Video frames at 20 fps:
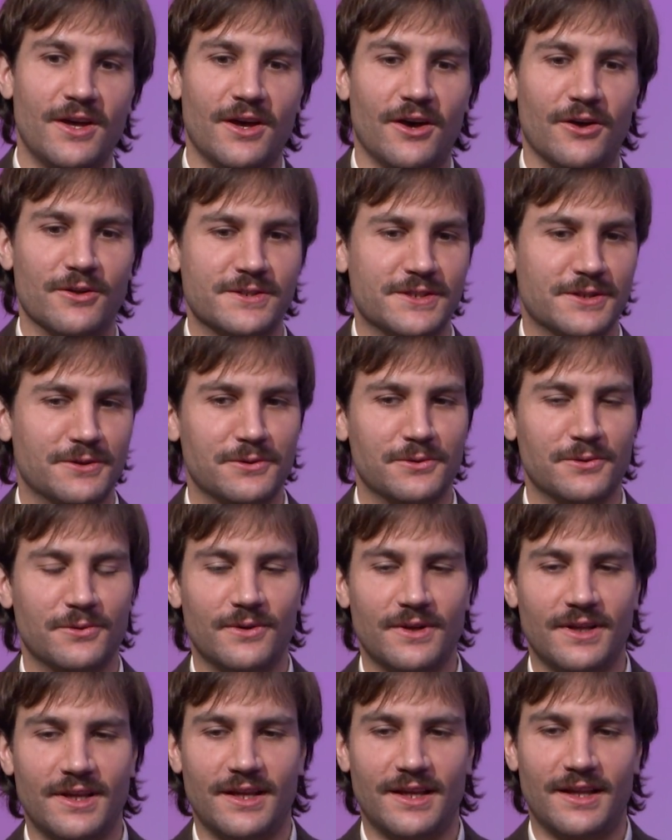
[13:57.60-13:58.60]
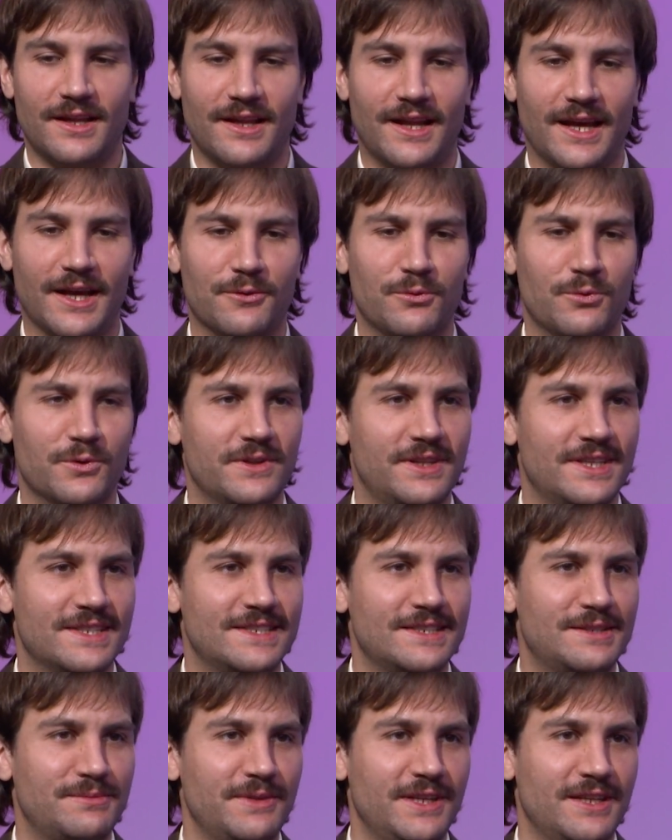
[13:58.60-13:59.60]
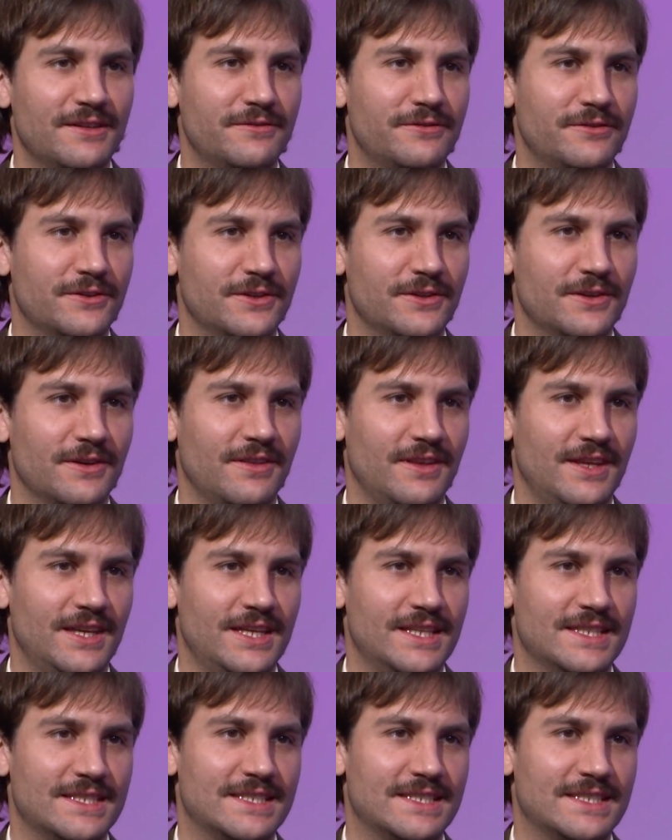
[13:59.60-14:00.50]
Also, what does it mean for the